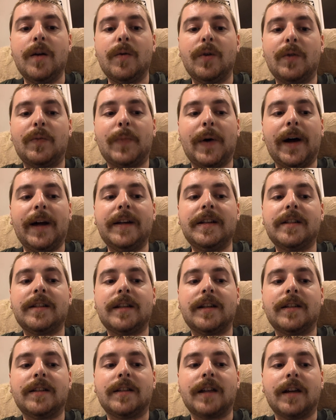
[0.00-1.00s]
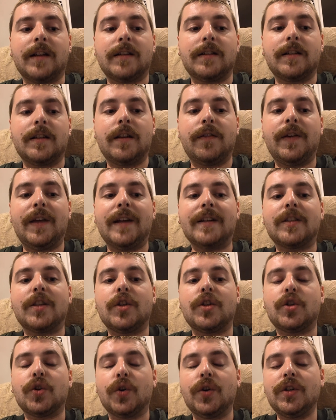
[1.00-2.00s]
but Bias says that, if he has the
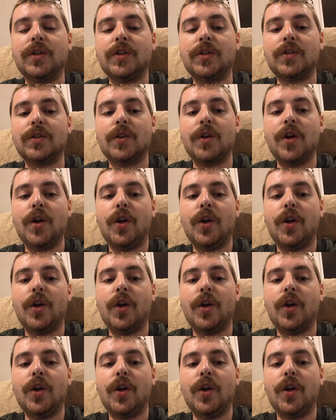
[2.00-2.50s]
choice,